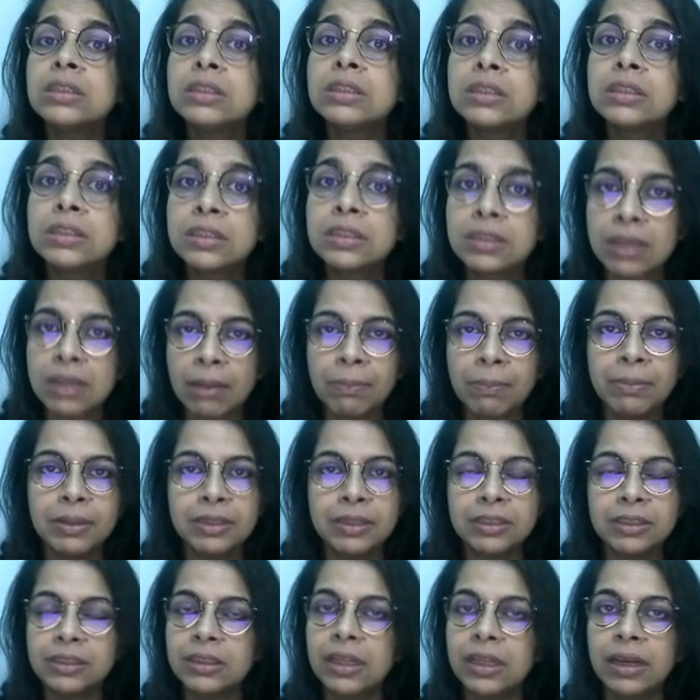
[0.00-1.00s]

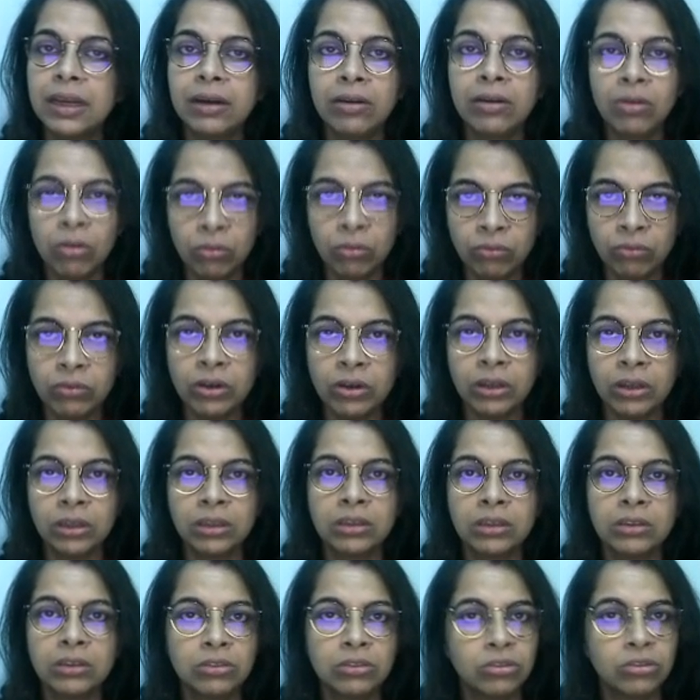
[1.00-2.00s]
submitted their homework.
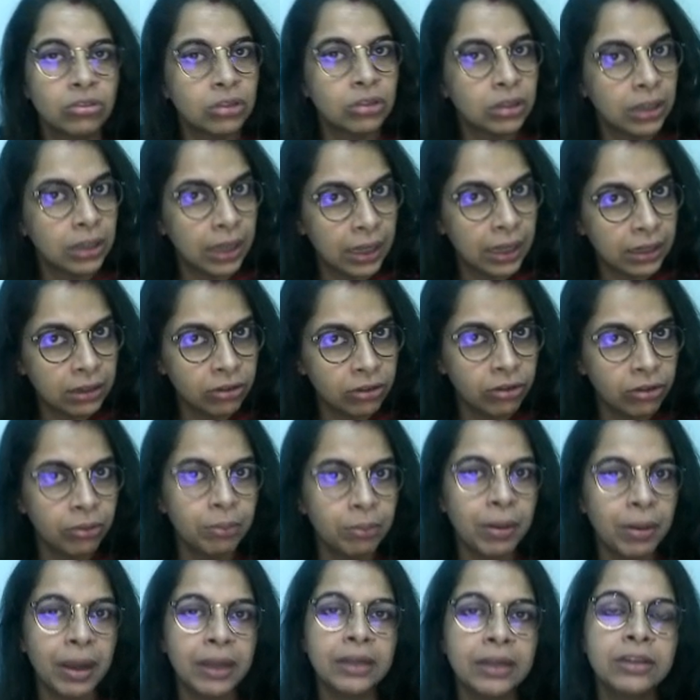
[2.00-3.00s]
So again, a
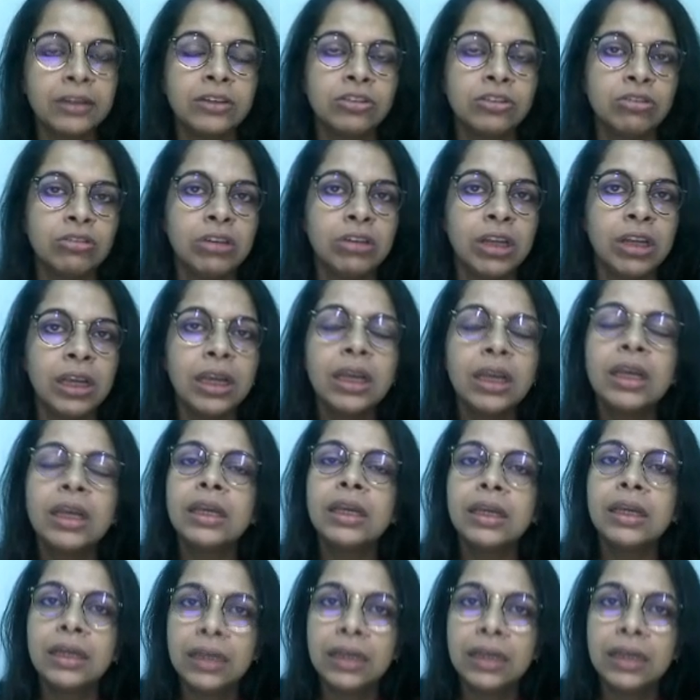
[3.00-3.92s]
reminder today,